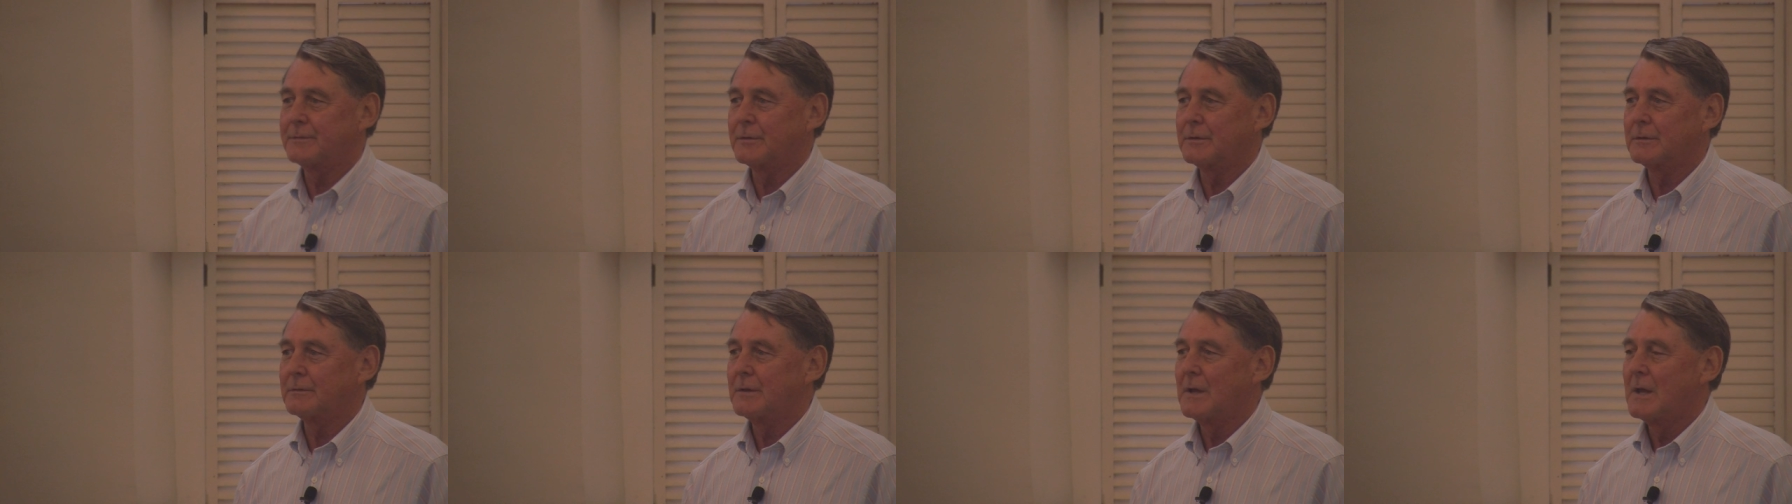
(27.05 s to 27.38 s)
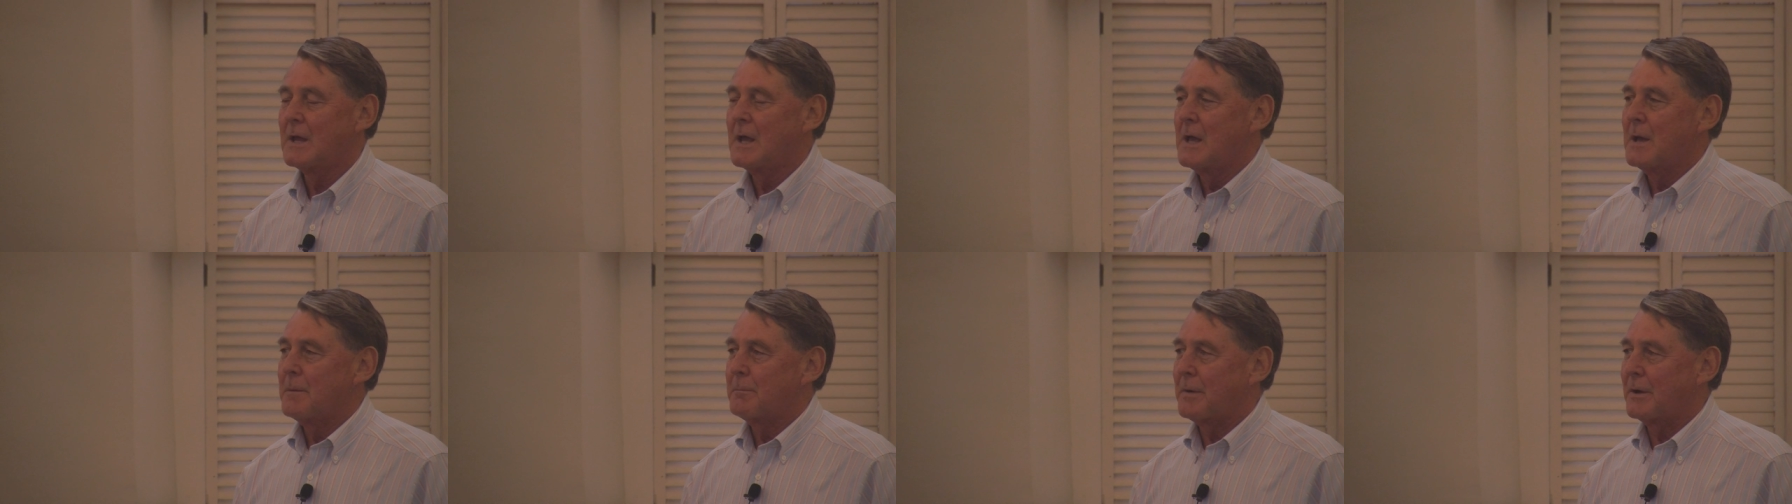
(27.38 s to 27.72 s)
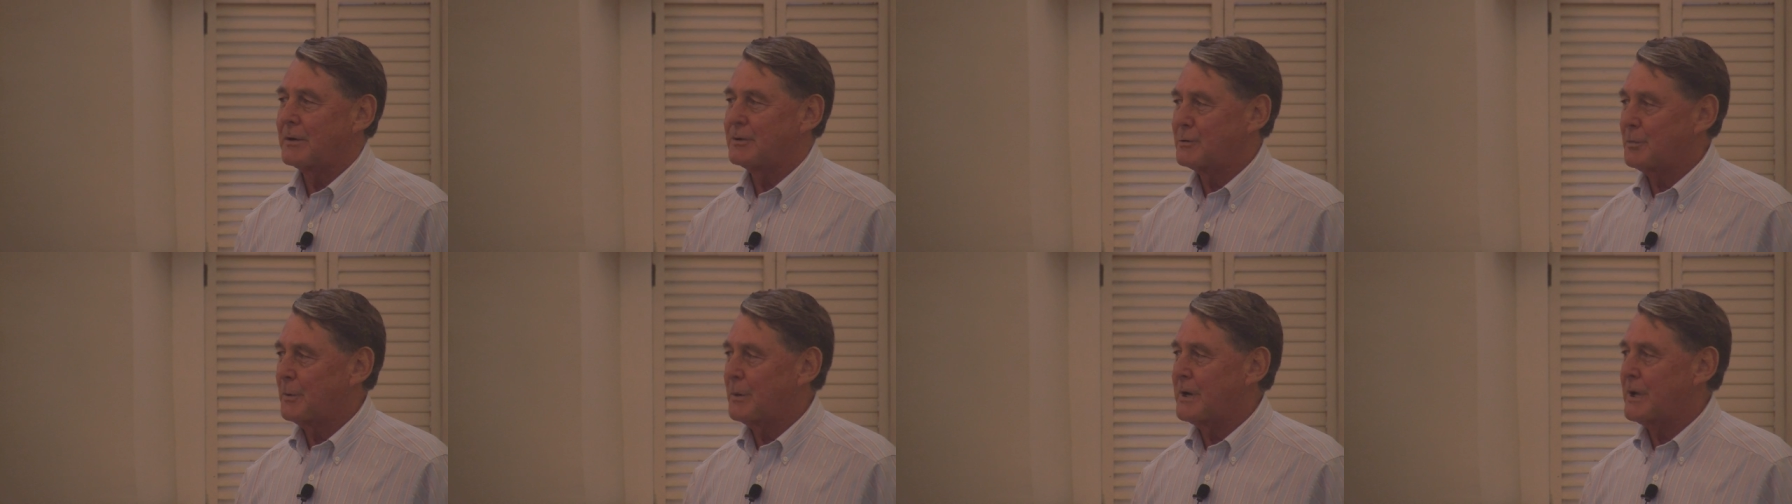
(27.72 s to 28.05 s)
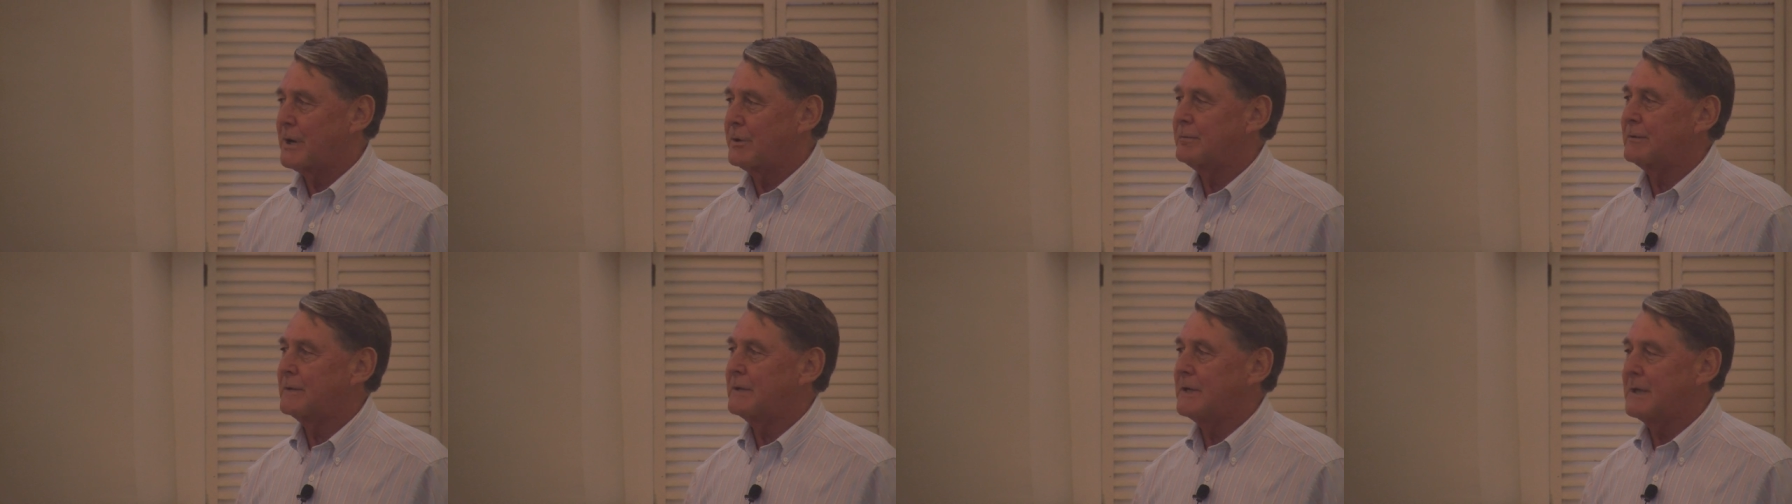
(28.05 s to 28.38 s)
for about
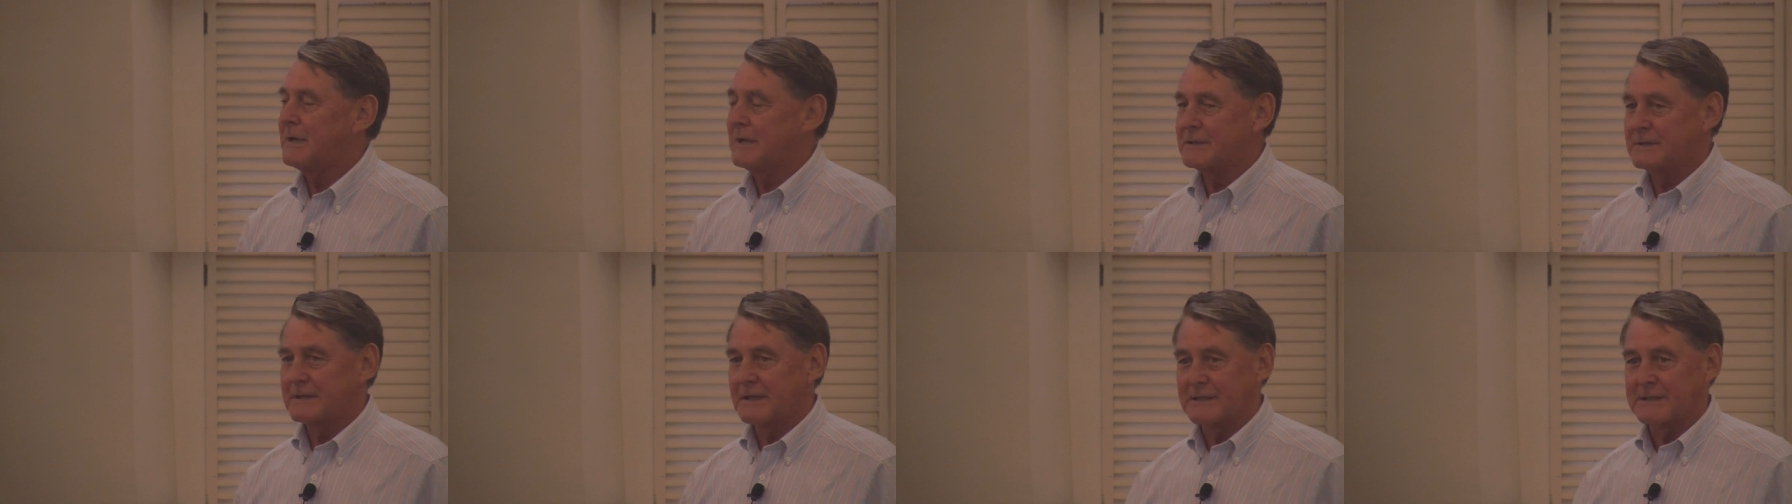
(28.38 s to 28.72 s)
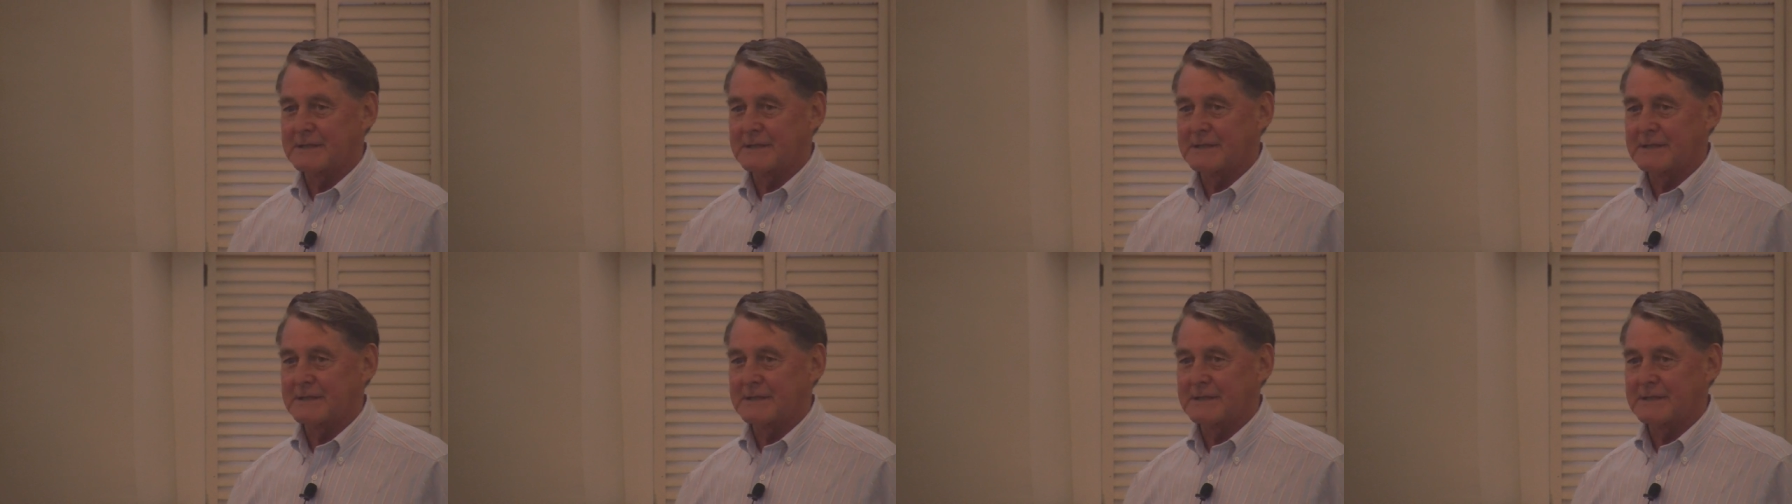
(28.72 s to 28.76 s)
23 years.